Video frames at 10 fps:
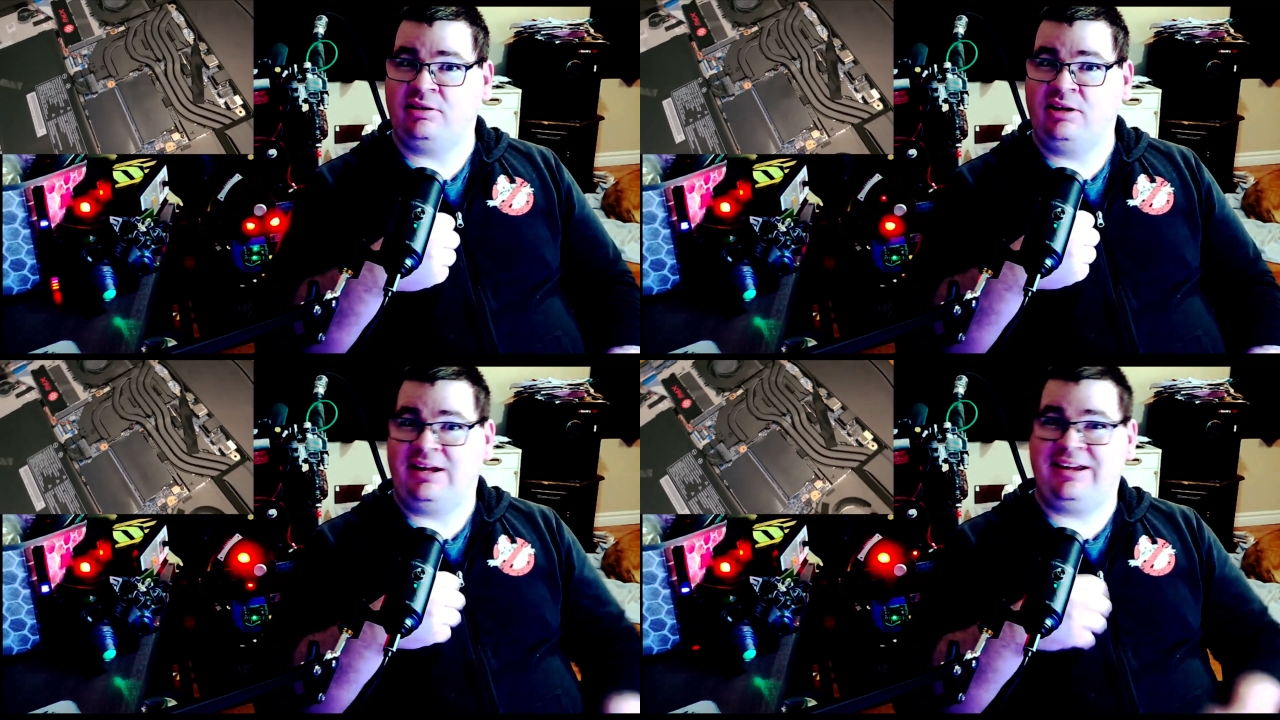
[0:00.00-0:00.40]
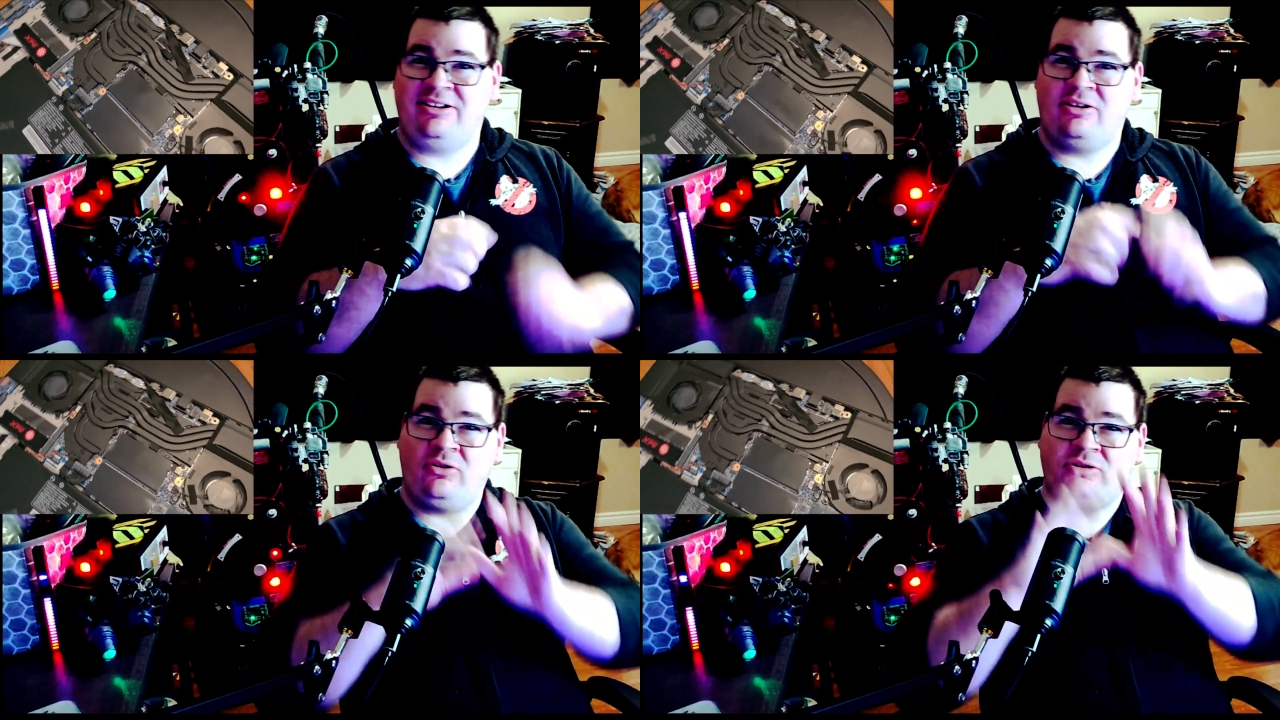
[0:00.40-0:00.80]
and
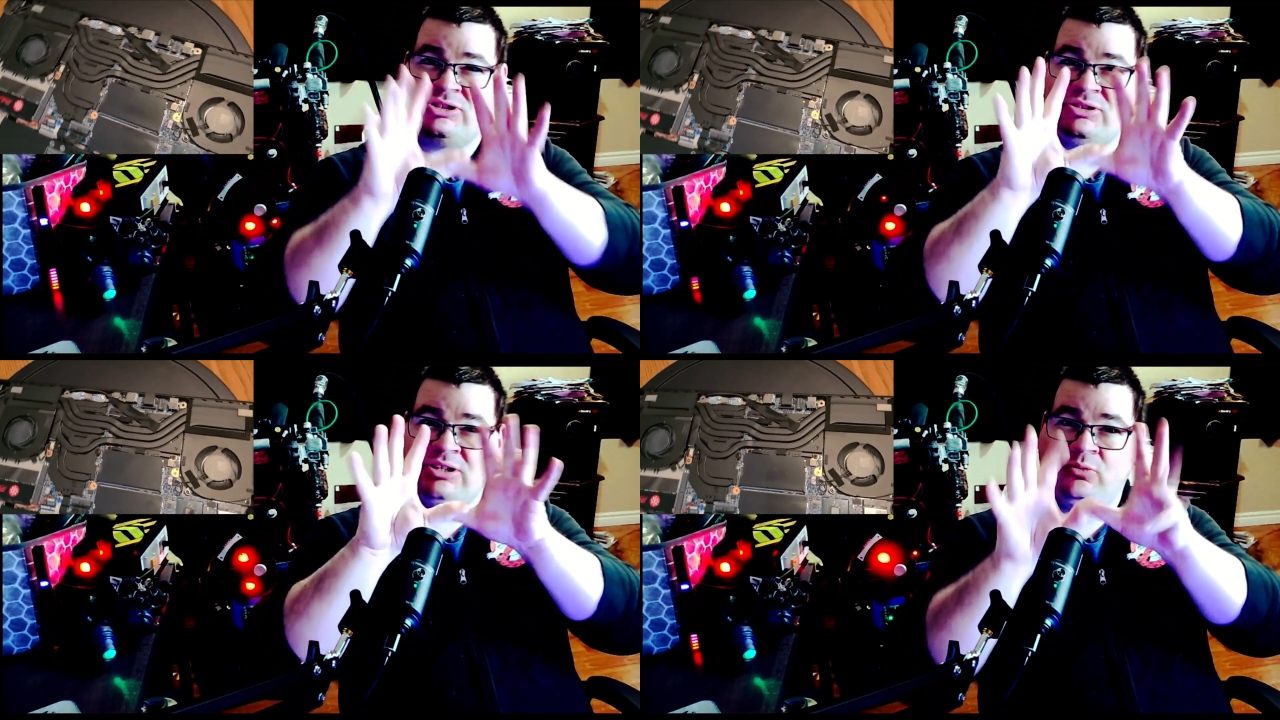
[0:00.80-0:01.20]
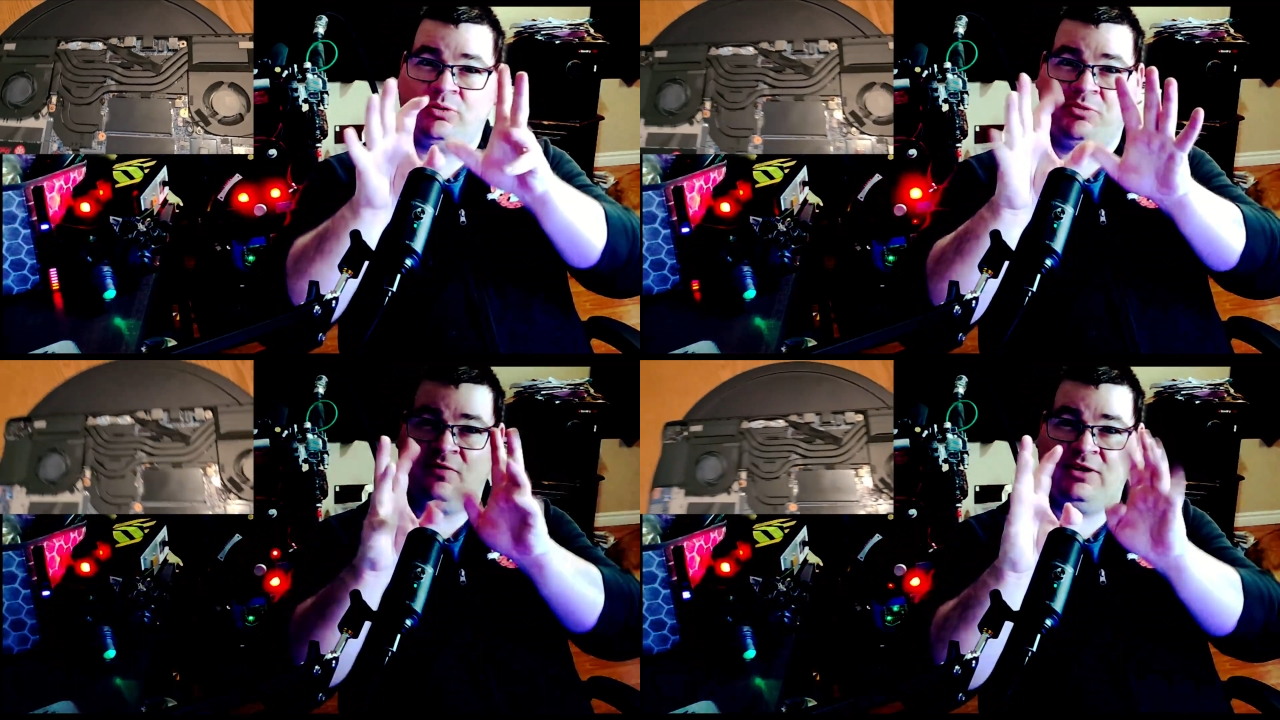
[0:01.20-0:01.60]
it also can warm
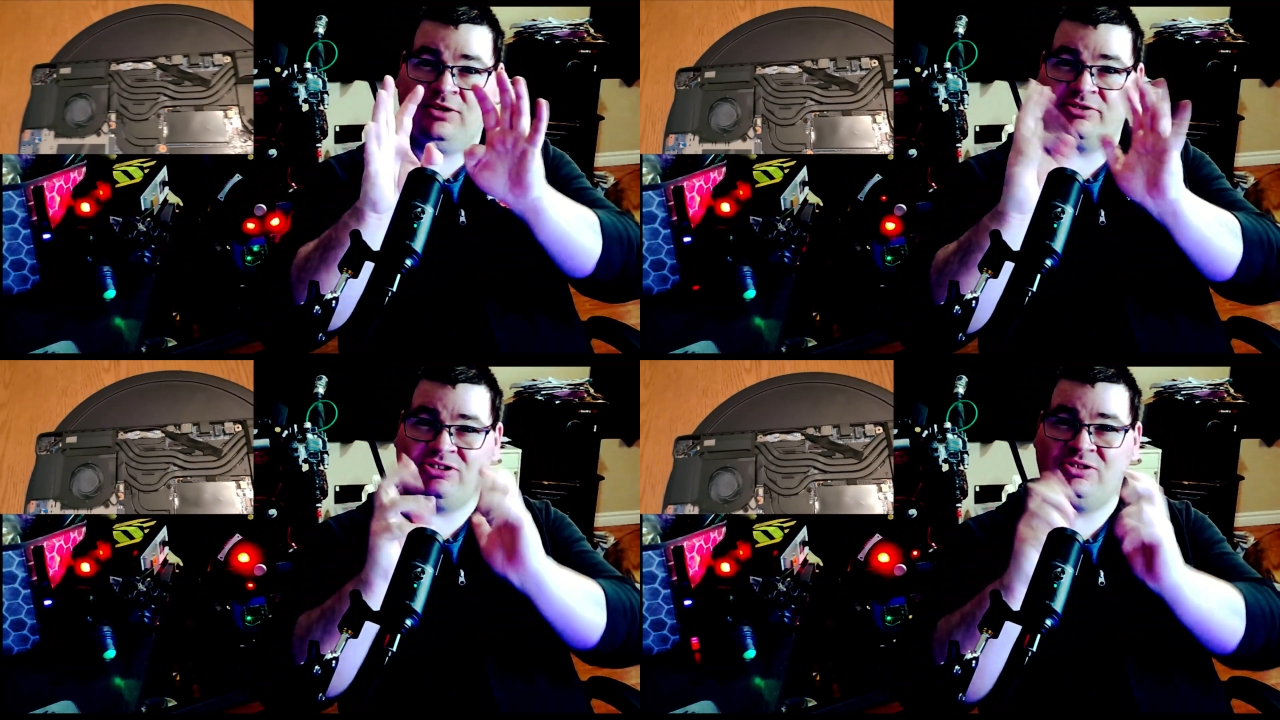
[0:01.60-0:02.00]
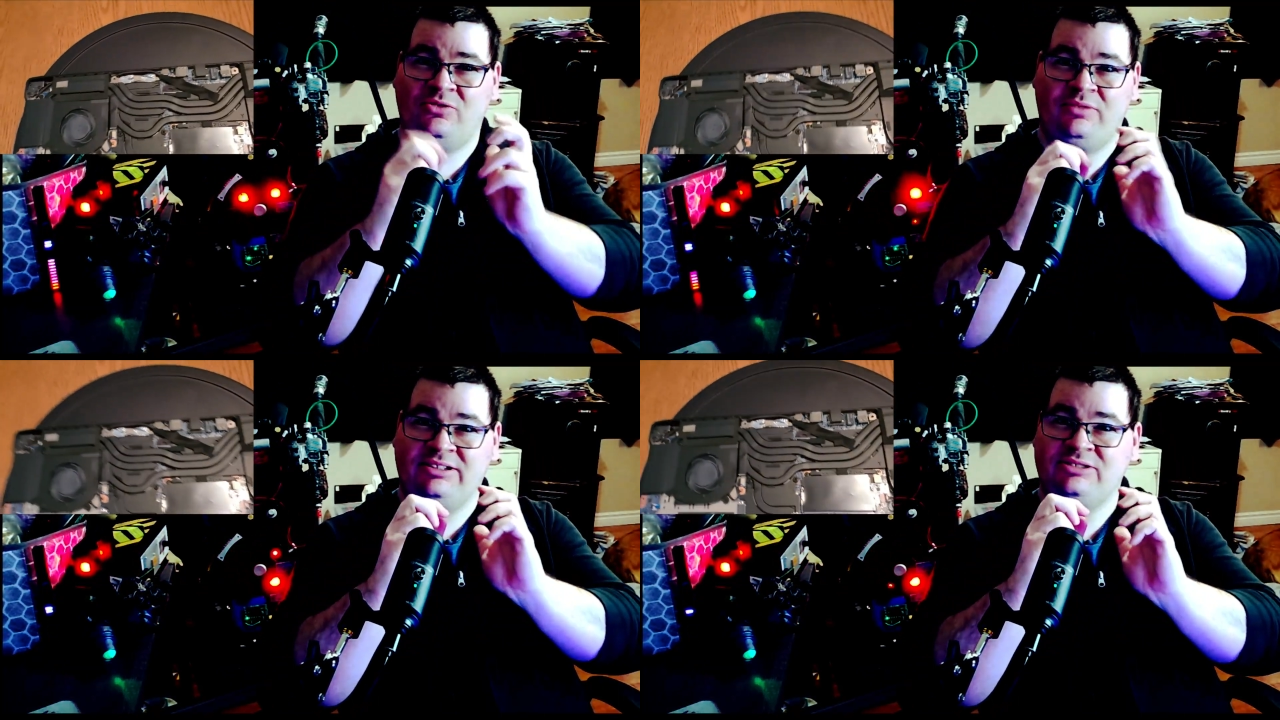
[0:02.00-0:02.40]
your fingers too
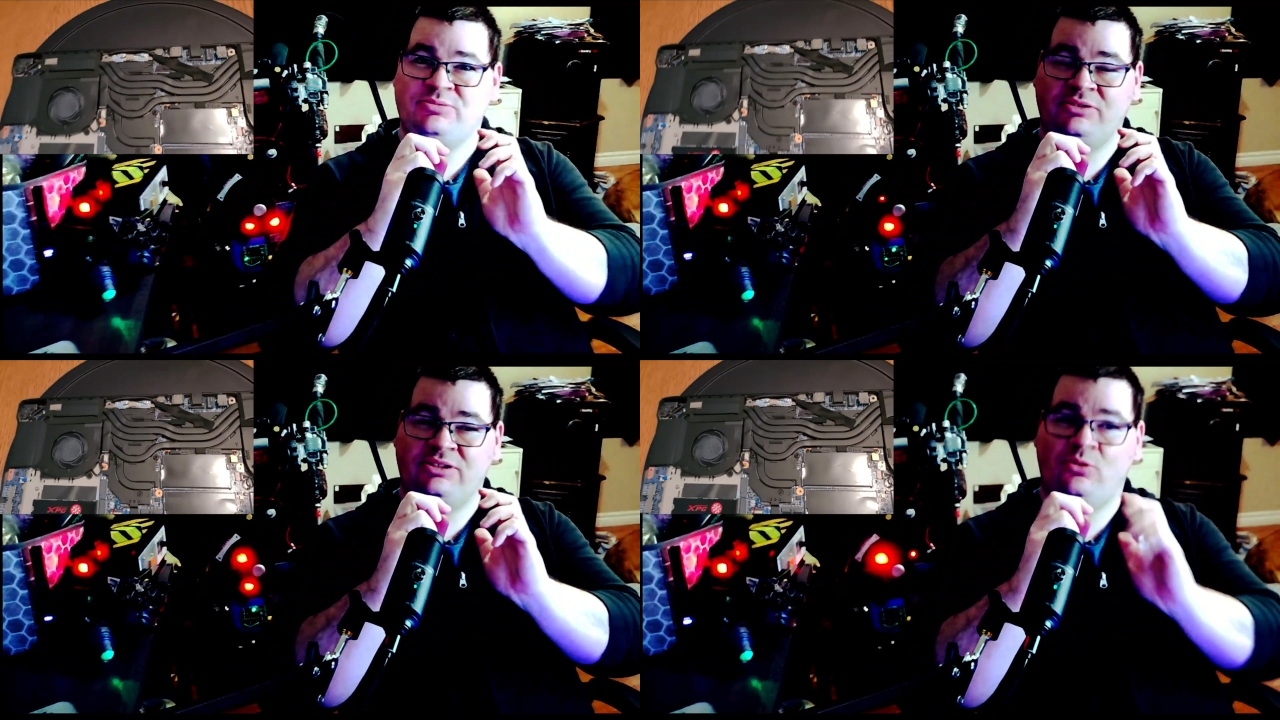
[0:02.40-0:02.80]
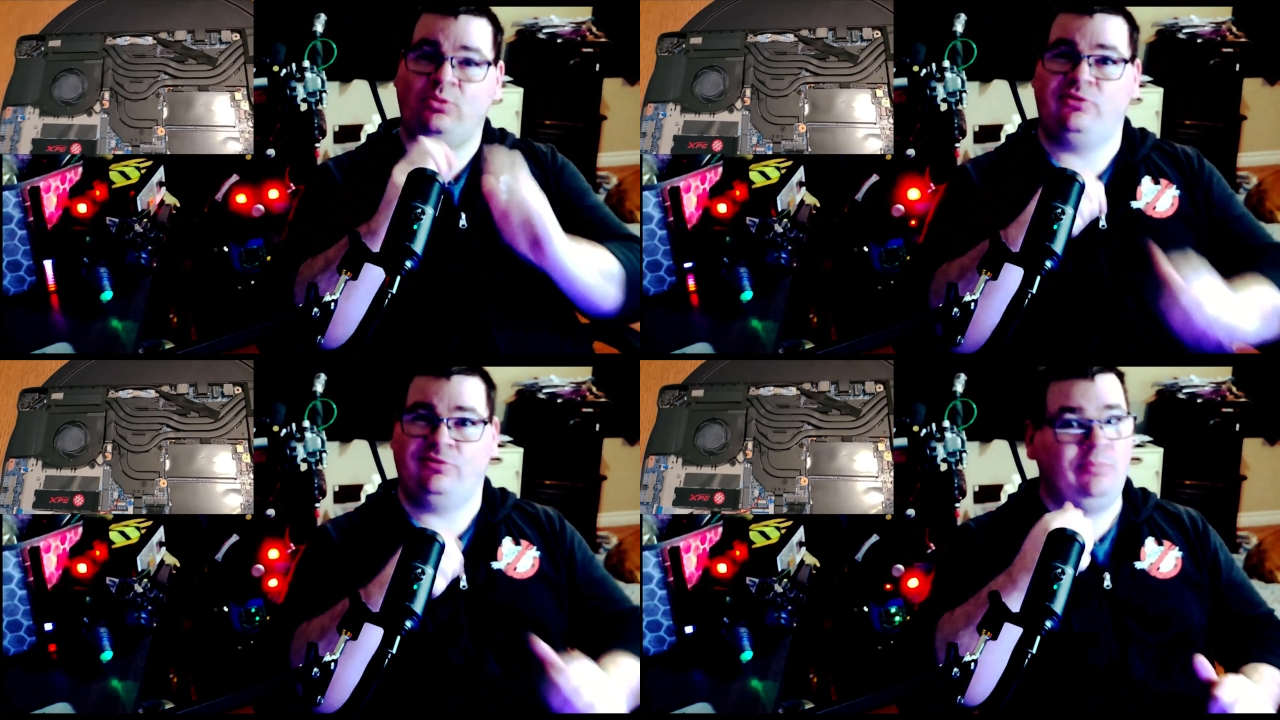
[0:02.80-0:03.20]
when it's really
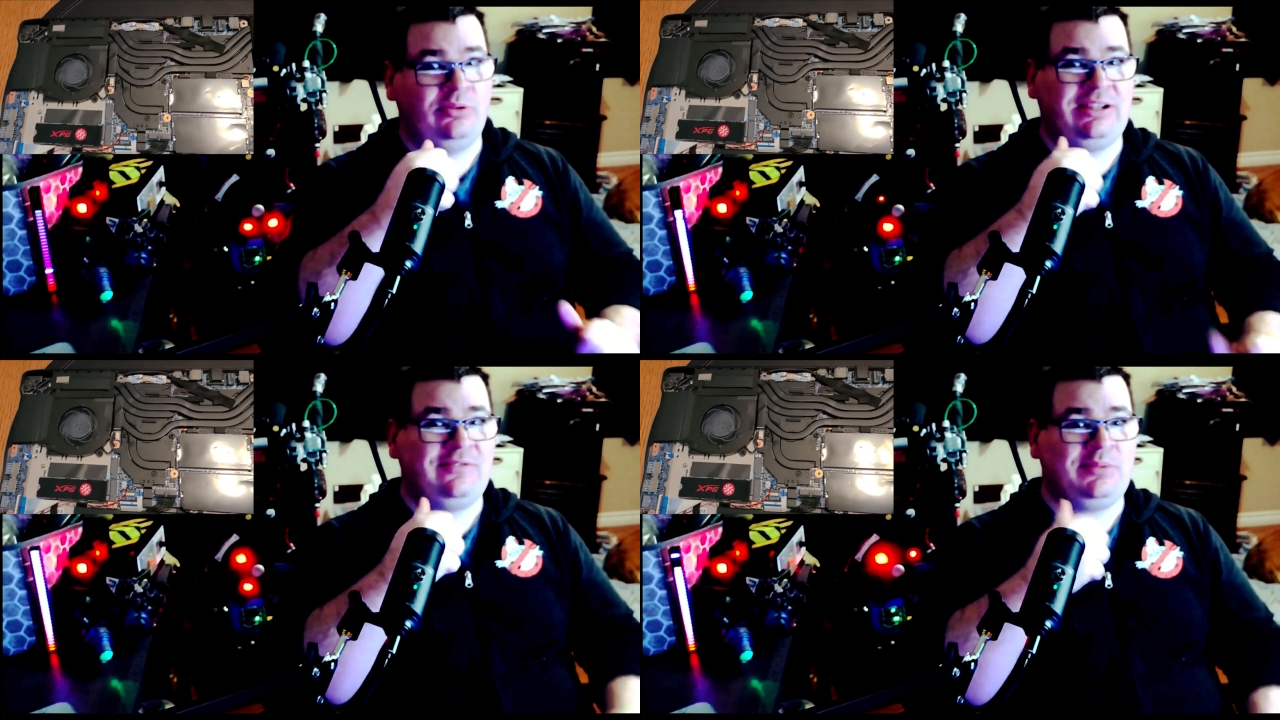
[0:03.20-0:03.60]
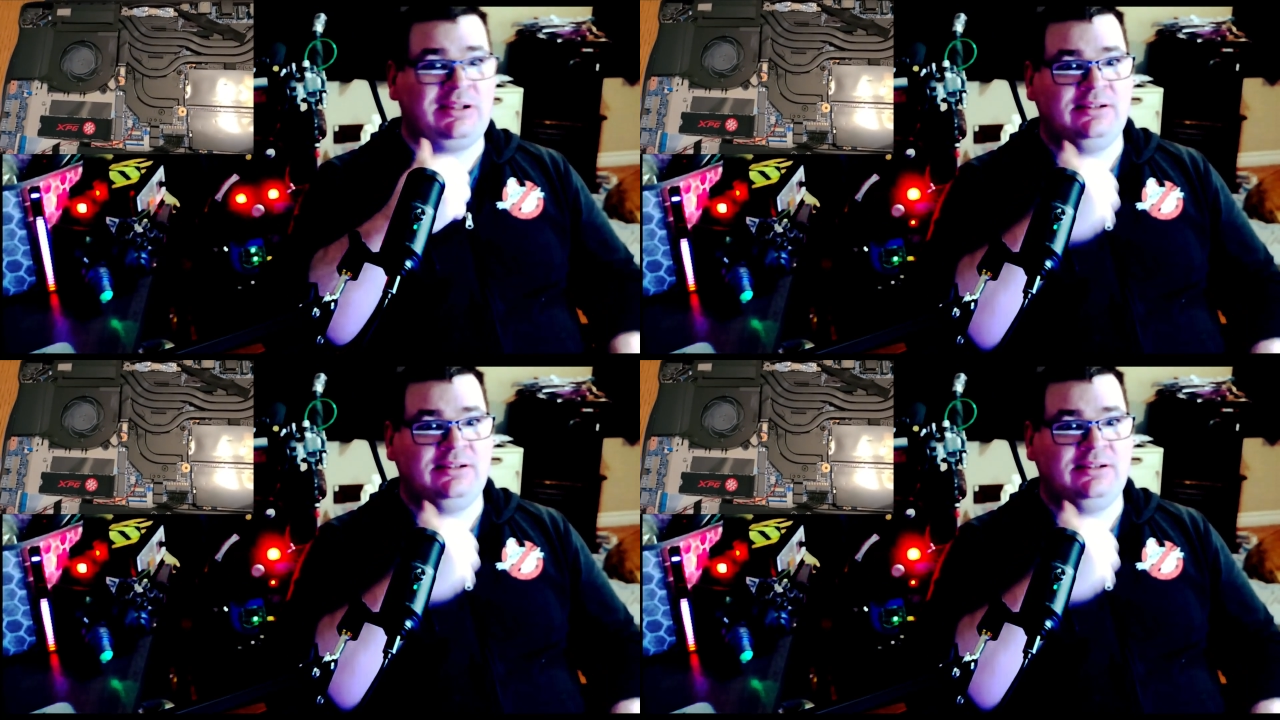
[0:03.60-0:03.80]
cold. Believe me.